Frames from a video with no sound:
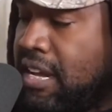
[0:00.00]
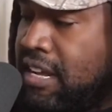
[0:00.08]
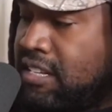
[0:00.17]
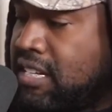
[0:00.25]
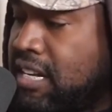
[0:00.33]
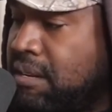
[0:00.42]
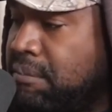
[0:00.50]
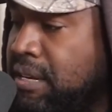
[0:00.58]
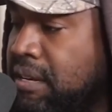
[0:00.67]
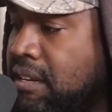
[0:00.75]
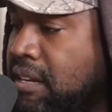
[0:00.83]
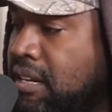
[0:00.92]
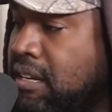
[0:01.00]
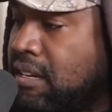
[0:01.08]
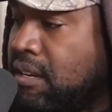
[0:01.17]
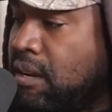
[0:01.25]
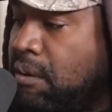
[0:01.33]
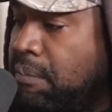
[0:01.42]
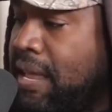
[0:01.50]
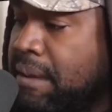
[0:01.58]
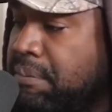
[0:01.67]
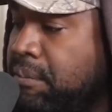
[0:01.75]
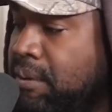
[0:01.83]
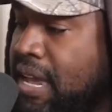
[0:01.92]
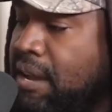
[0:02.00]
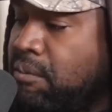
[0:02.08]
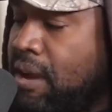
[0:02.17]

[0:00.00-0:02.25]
it's going to be, Black people and